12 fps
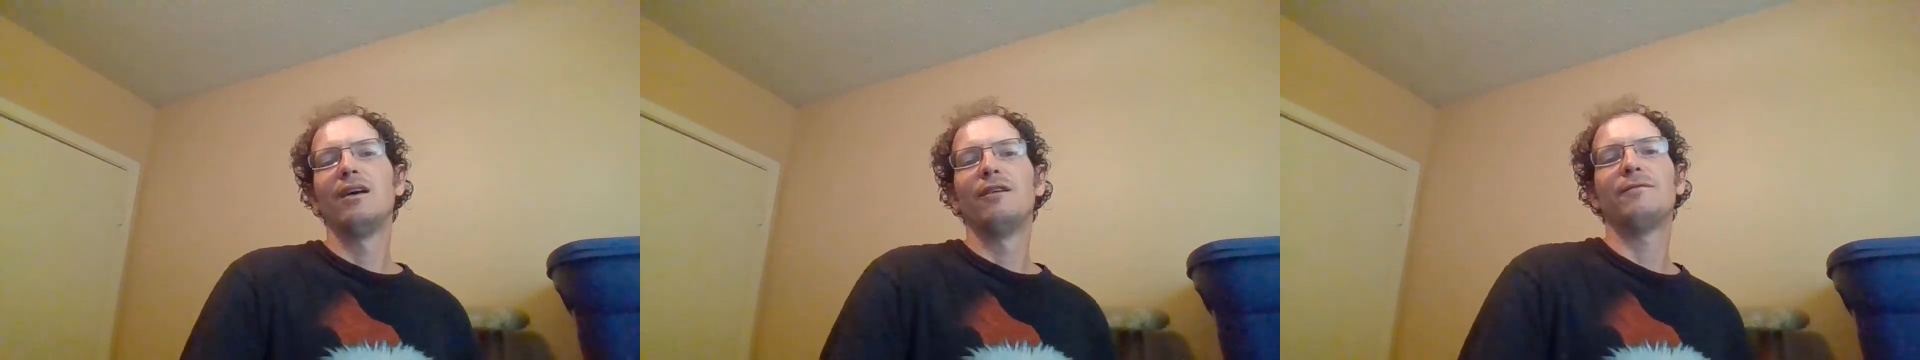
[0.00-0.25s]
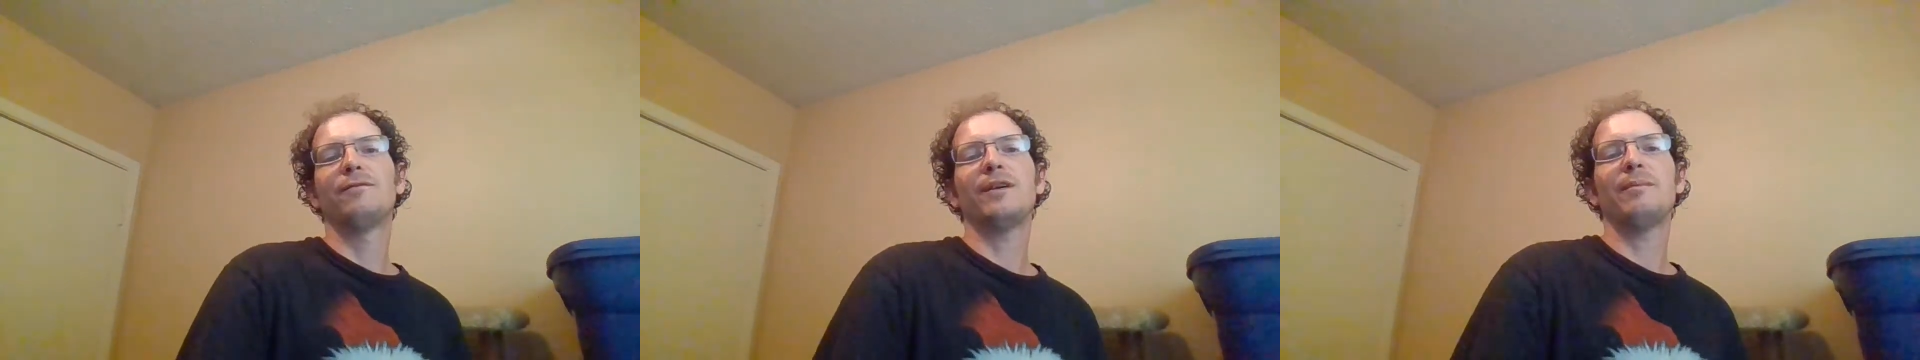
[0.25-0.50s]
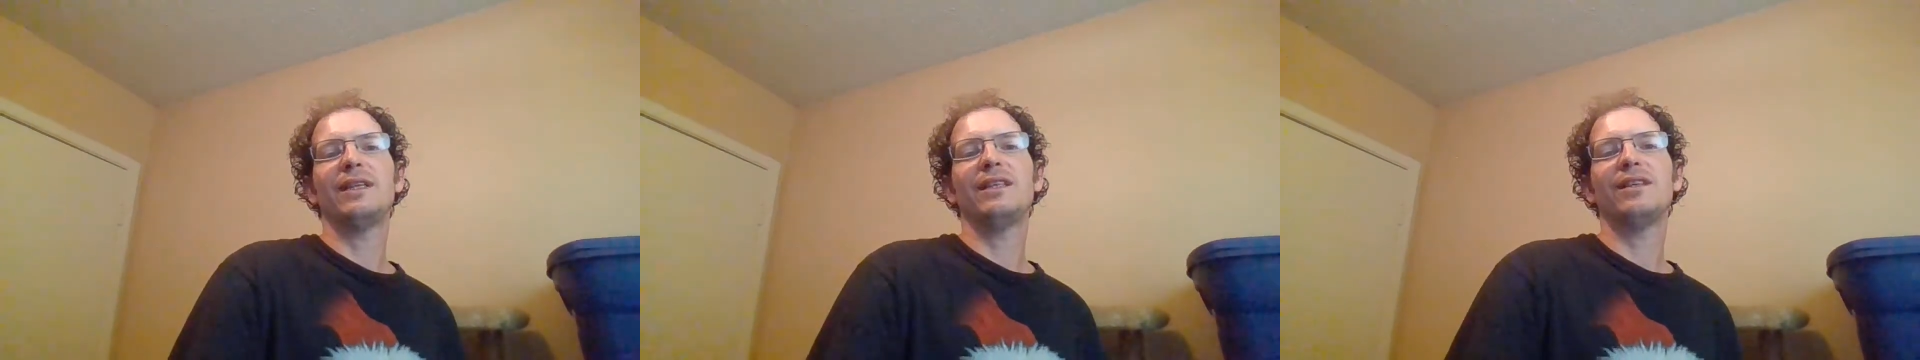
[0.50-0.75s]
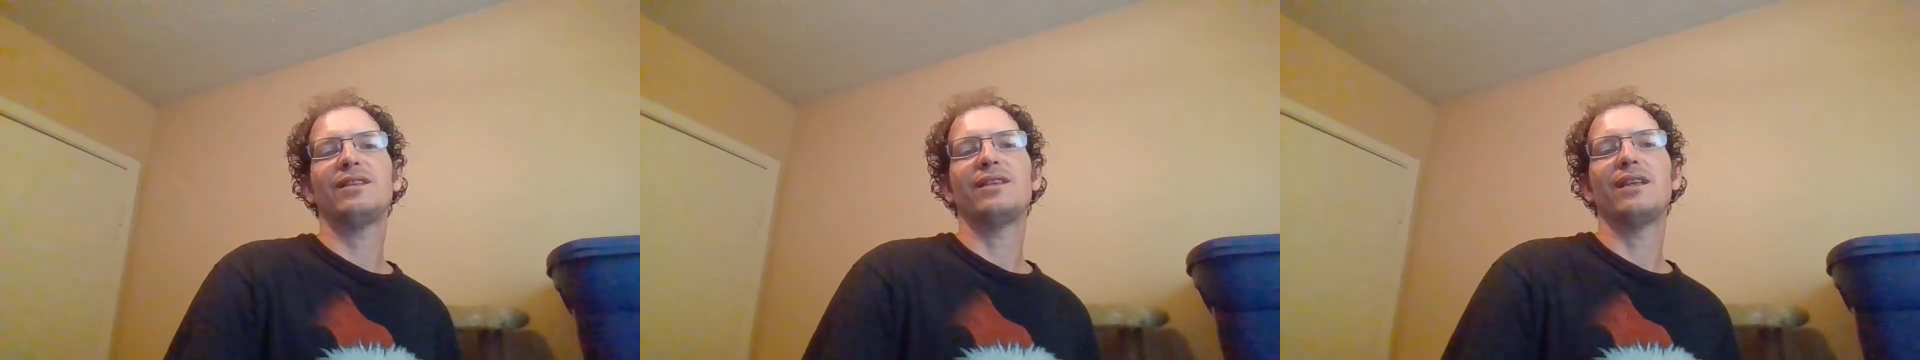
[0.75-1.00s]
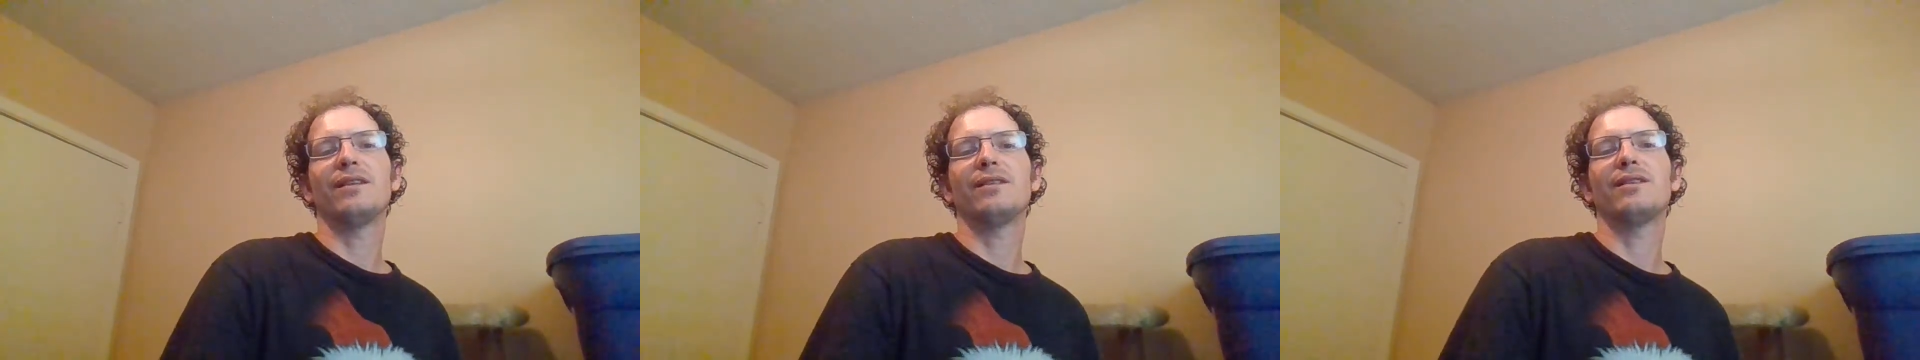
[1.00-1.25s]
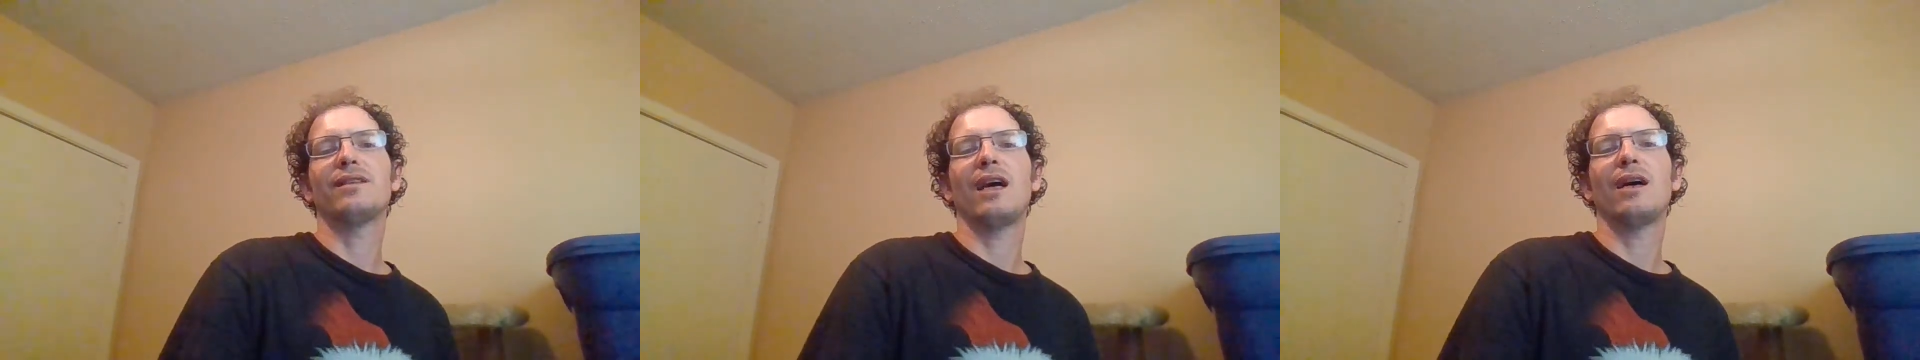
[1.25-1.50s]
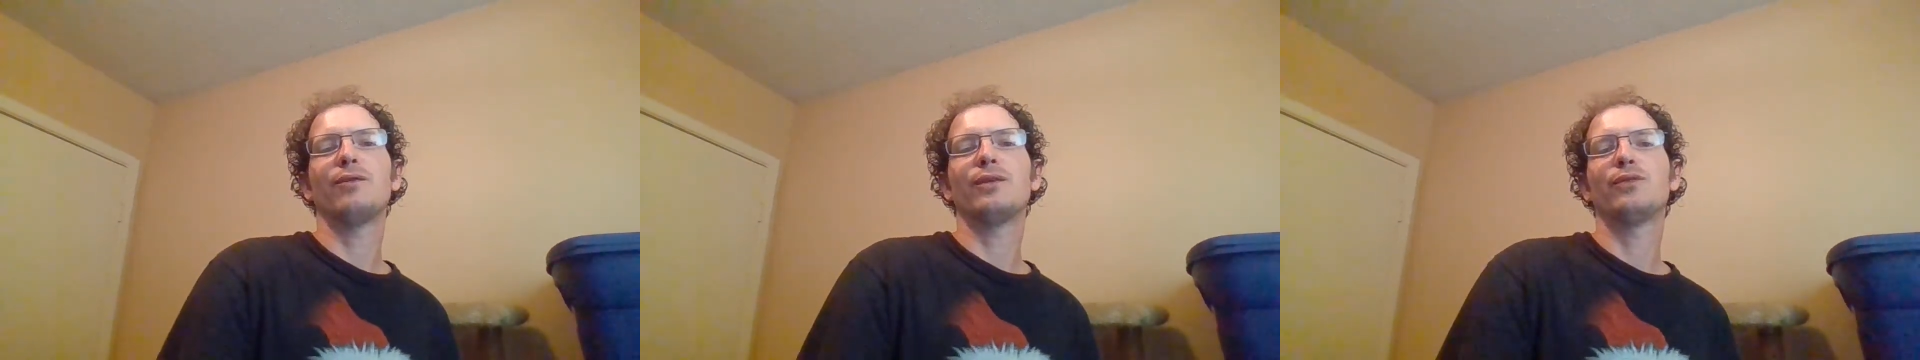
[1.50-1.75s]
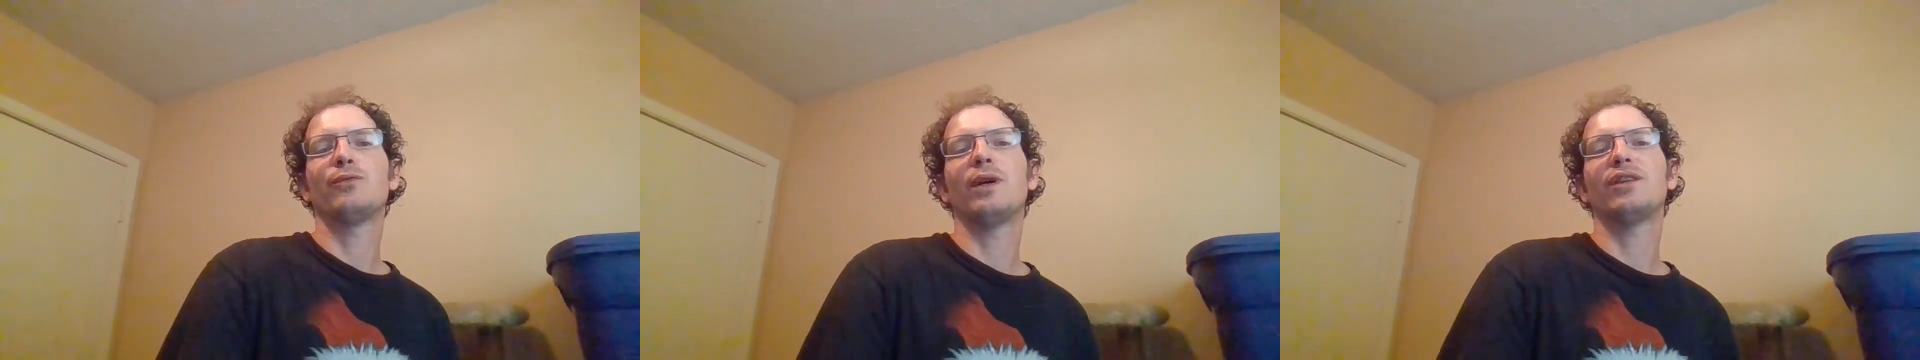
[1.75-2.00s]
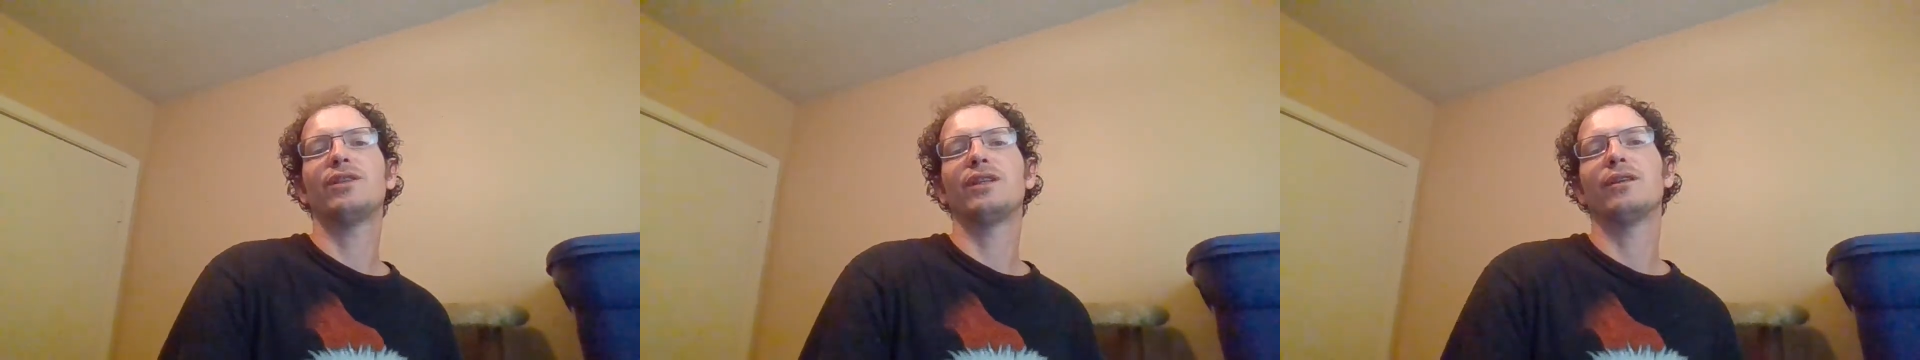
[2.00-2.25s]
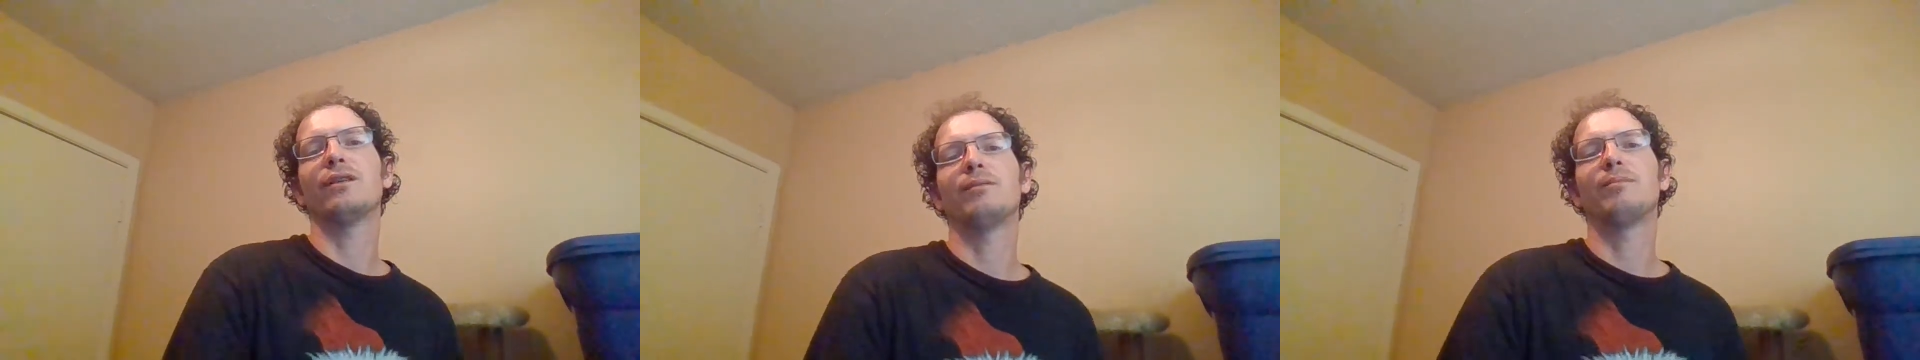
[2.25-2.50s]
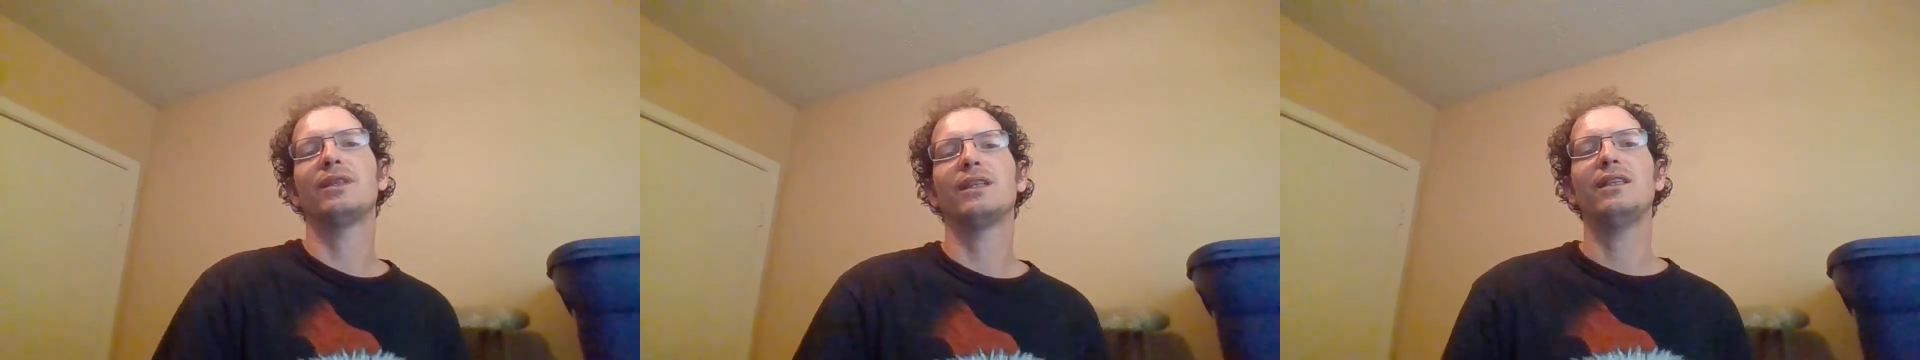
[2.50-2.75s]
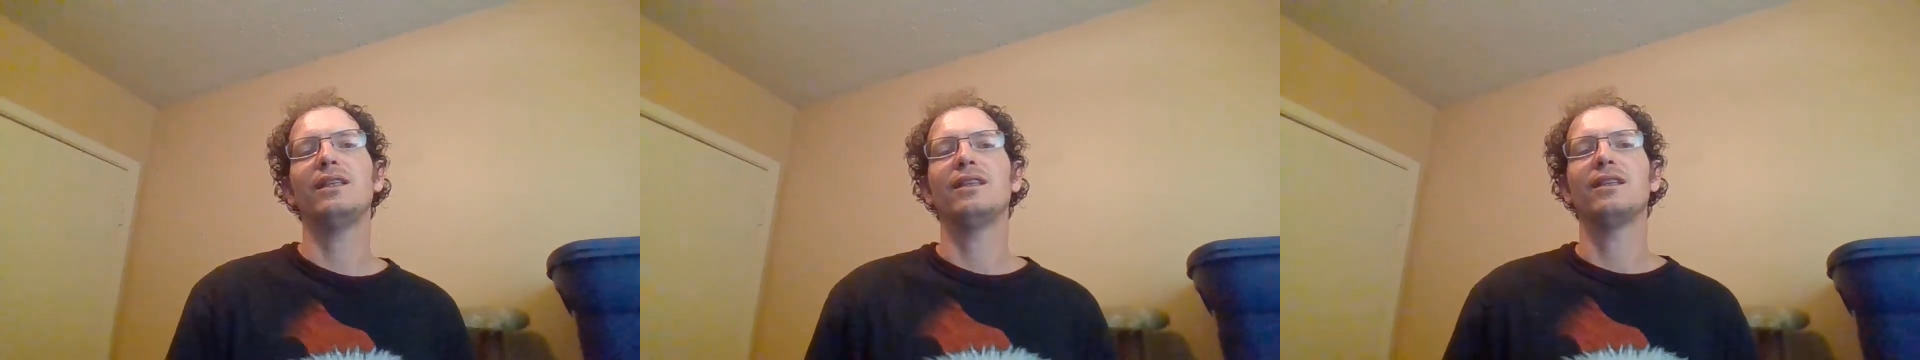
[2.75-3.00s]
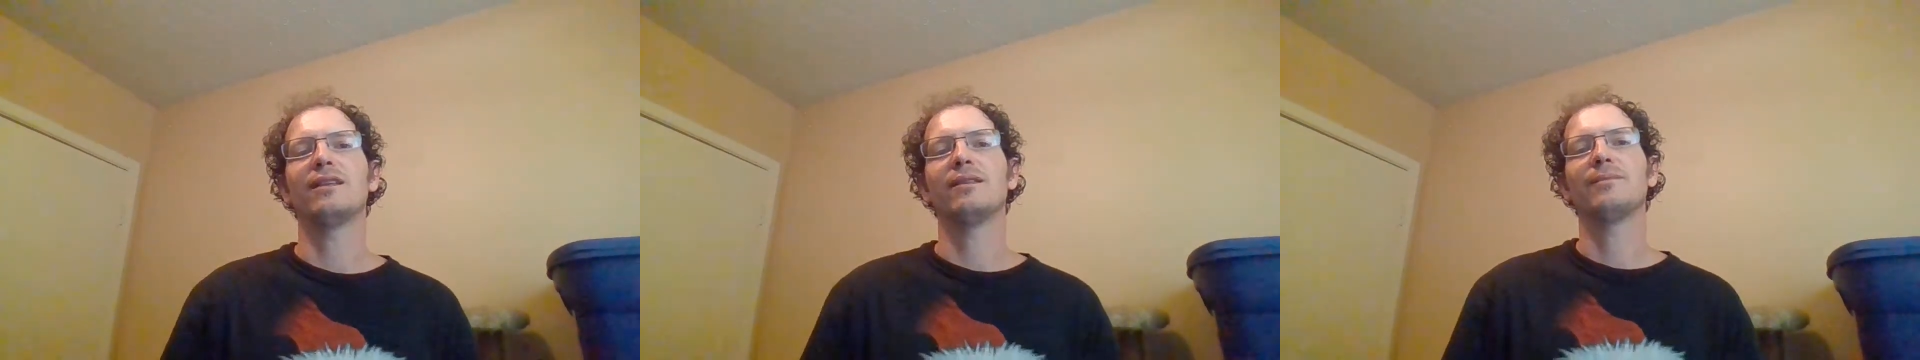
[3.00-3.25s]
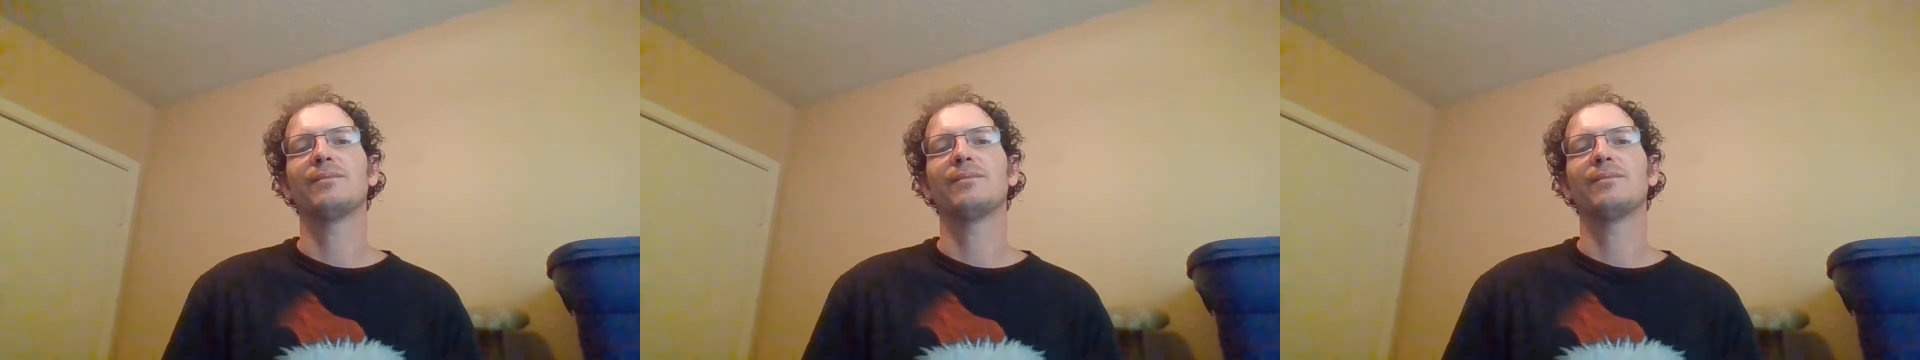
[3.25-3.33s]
From a distance, I was watching her plea.